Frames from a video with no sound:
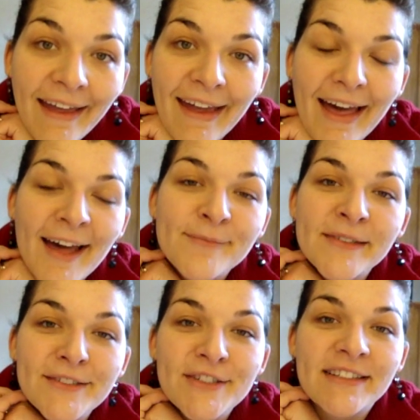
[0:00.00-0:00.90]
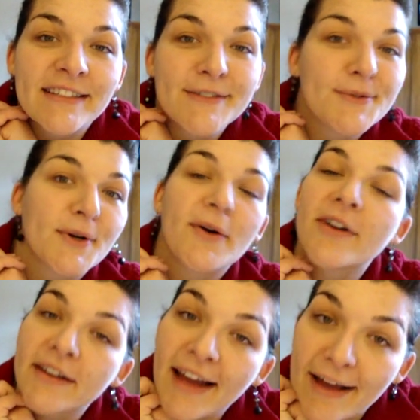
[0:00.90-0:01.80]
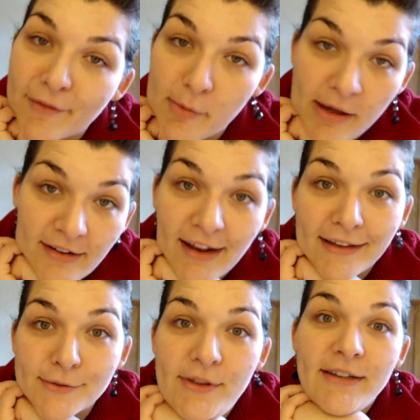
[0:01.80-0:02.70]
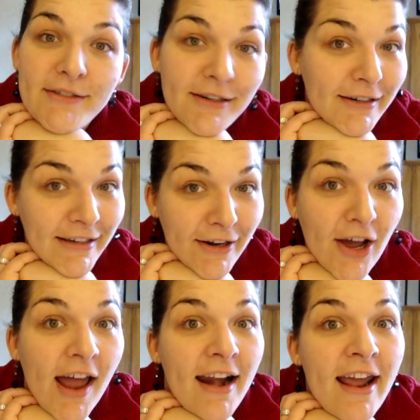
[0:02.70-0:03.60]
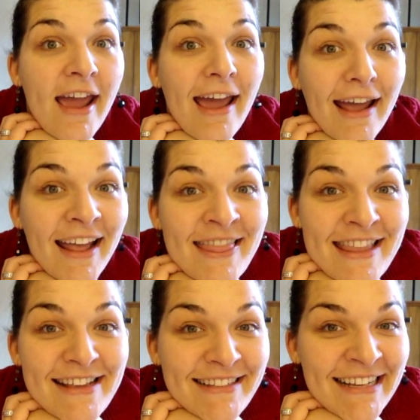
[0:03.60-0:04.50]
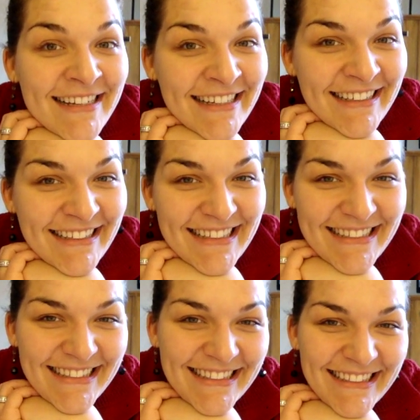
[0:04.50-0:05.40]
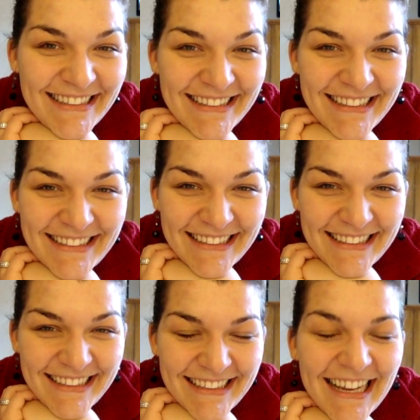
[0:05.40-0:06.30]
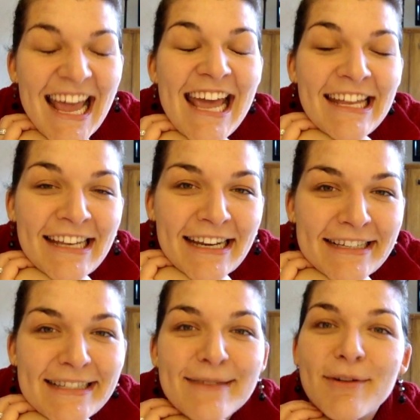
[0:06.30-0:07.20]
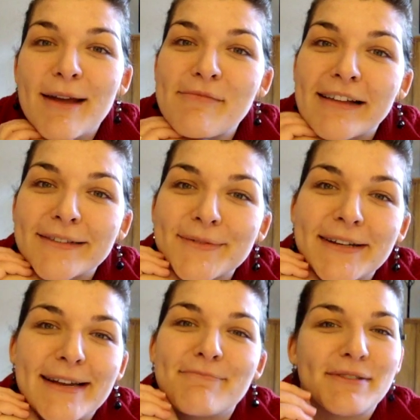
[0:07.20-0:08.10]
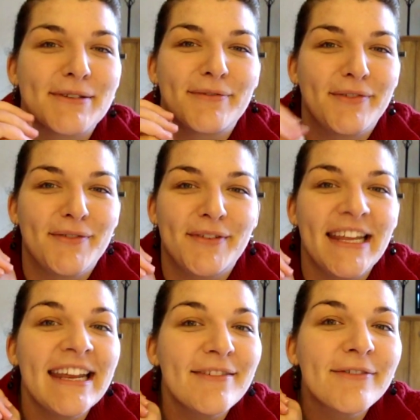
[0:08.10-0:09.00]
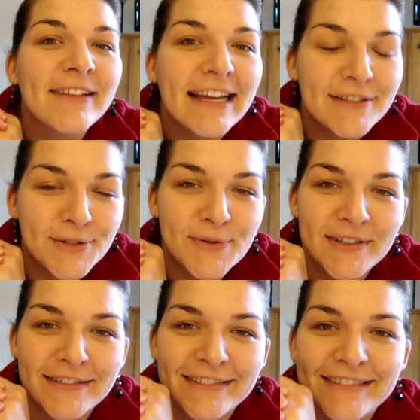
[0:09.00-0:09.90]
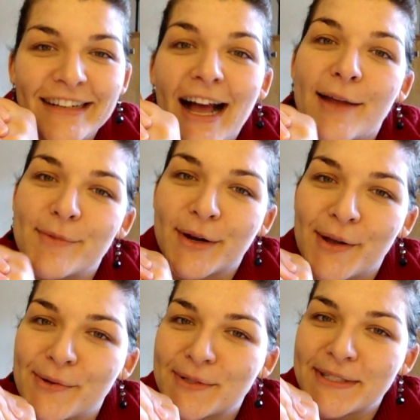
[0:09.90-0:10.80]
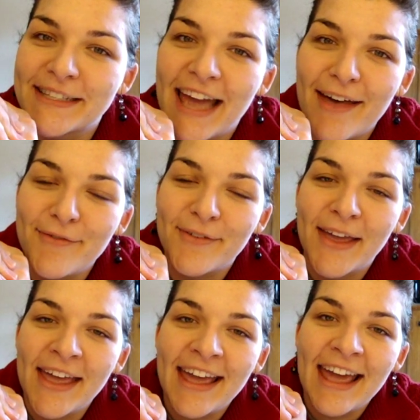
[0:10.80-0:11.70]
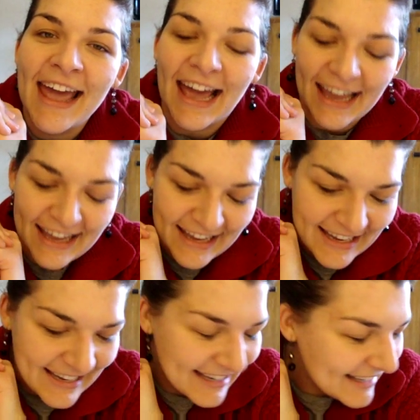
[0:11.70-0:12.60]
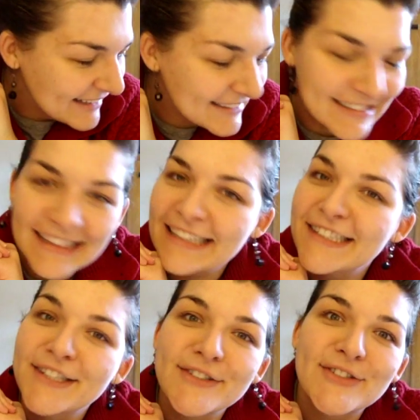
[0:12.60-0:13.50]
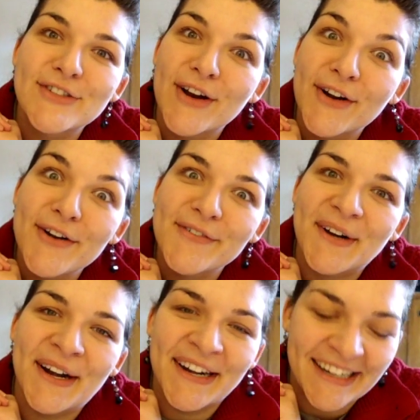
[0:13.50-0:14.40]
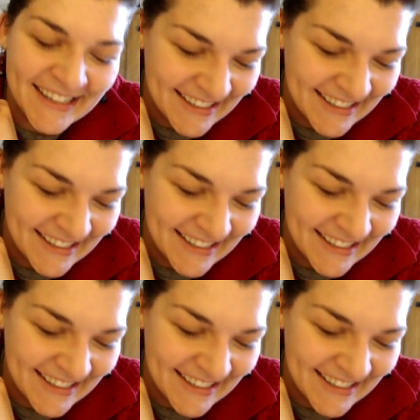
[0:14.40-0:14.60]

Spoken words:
Hey, I'm the genius who recorded half a podcast without turning it on. And this is Knitting Samurai Plus One, Episode 15, Flash Gordon. I'm your host, Steph. And let's start over.